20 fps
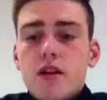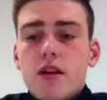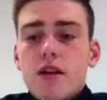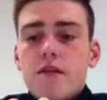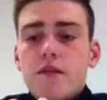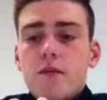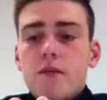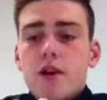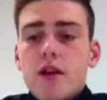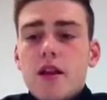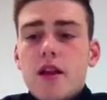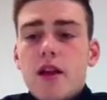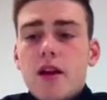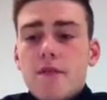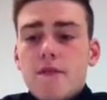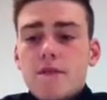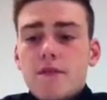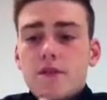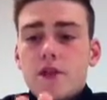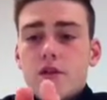leave them like
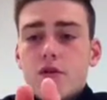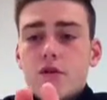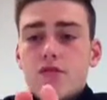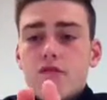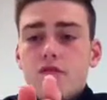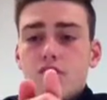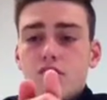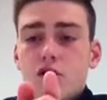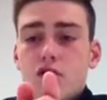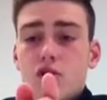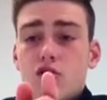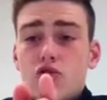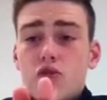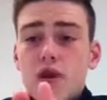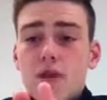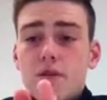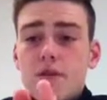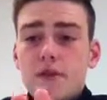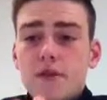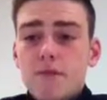that, so you're
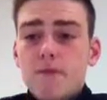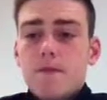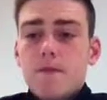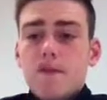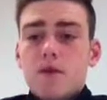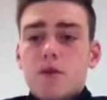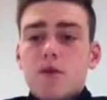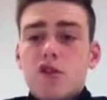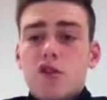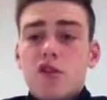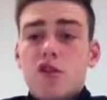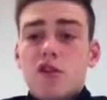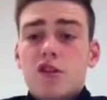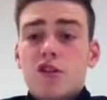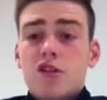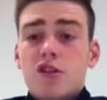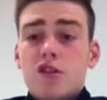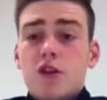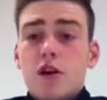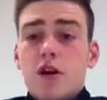gripped, so it's nice
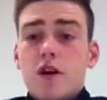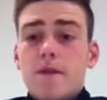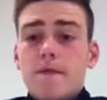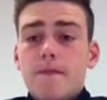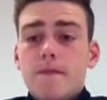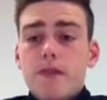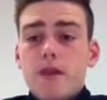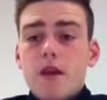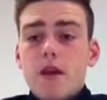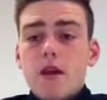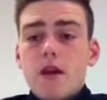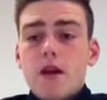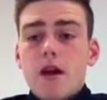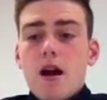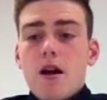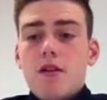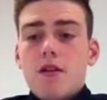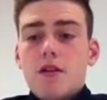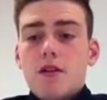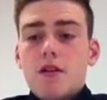and tight.
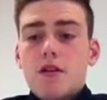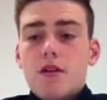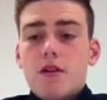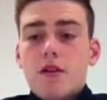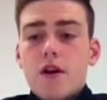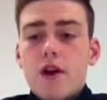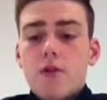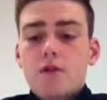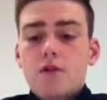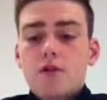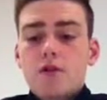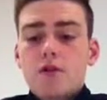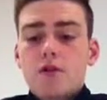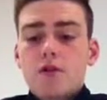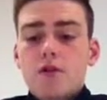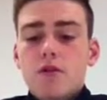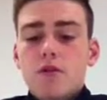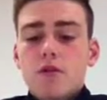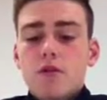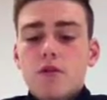And then your thumbs
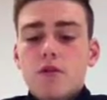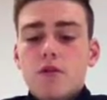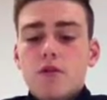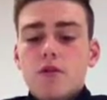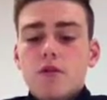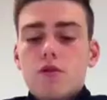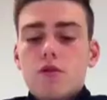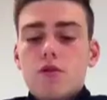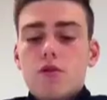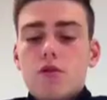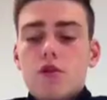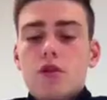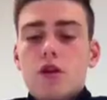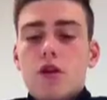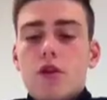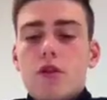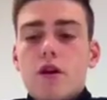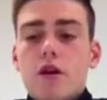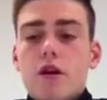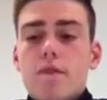just
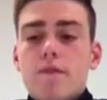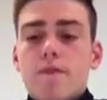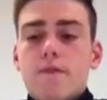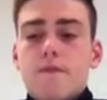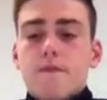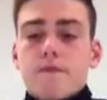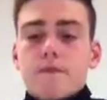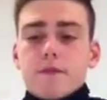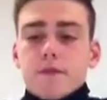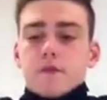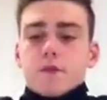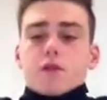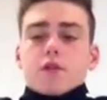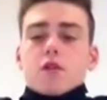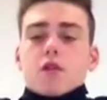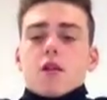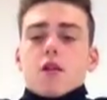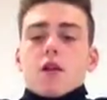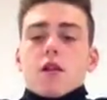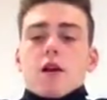go there,
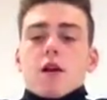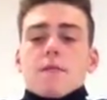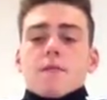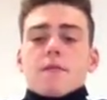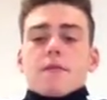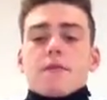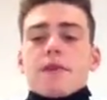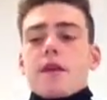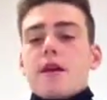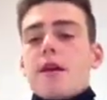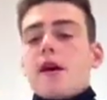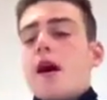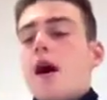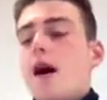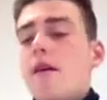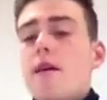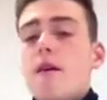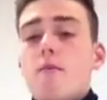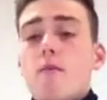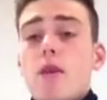so like that.
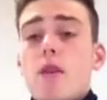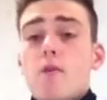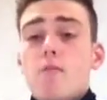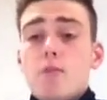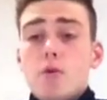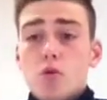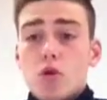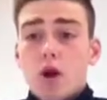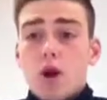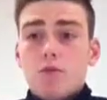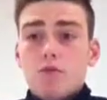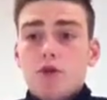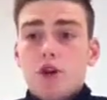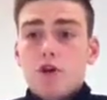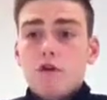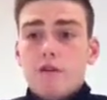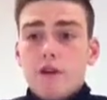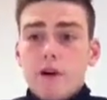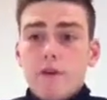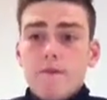And then when the ball comes
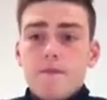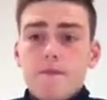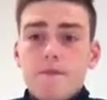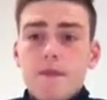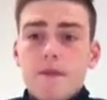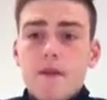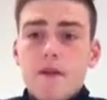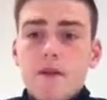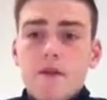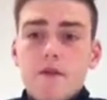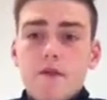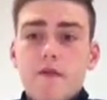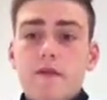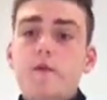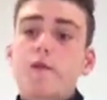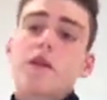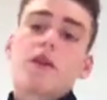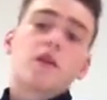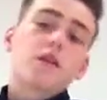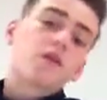over
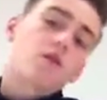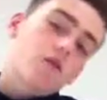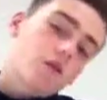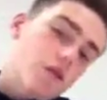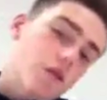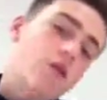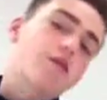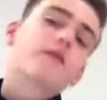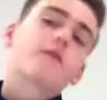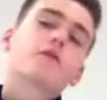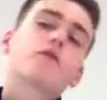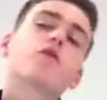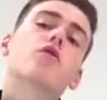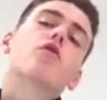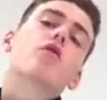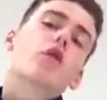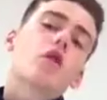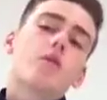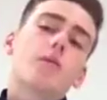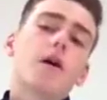from
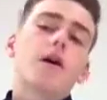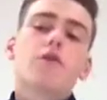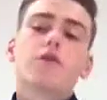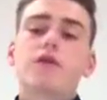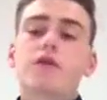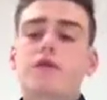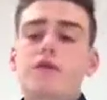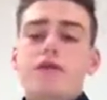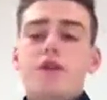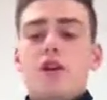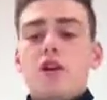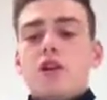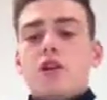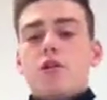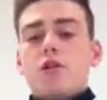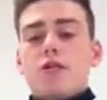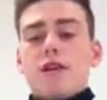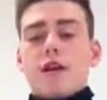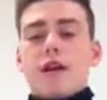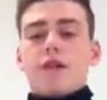your opponents,
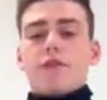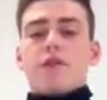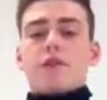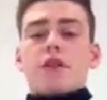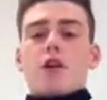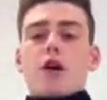you then have to